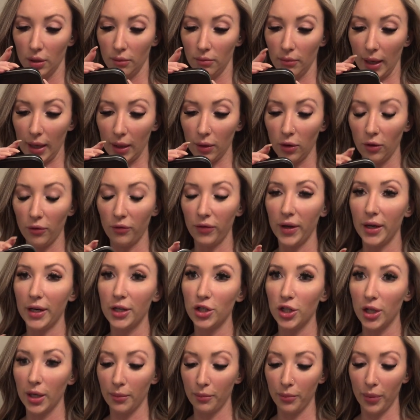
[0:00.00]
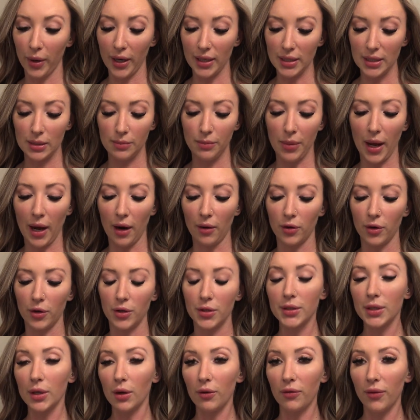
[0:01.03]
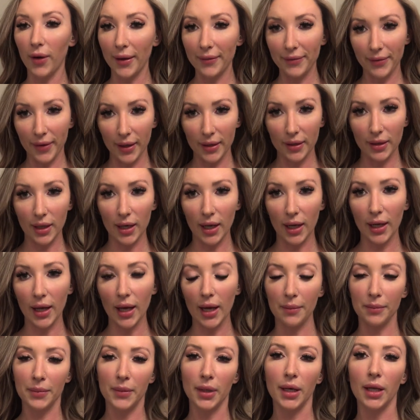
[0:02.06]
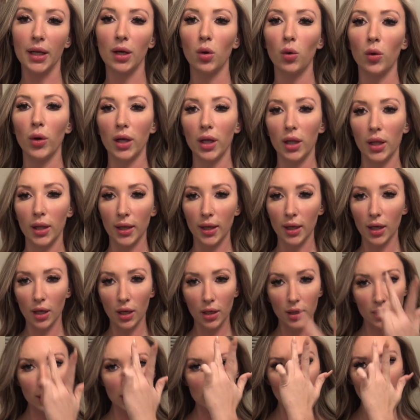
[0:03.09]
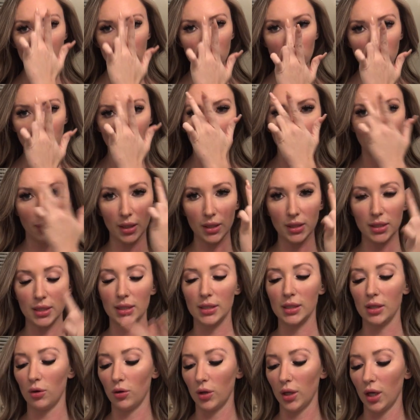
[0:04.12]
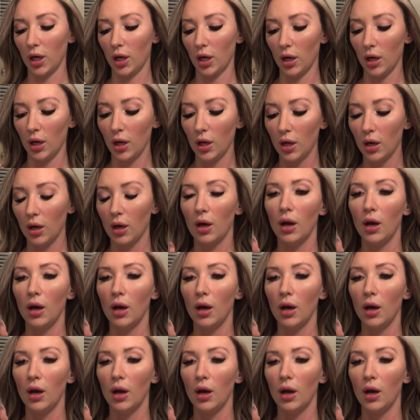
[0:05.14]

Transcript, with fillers: micro finishing pressed powder. So if I find that I am getting oily, especially in my T-zone here,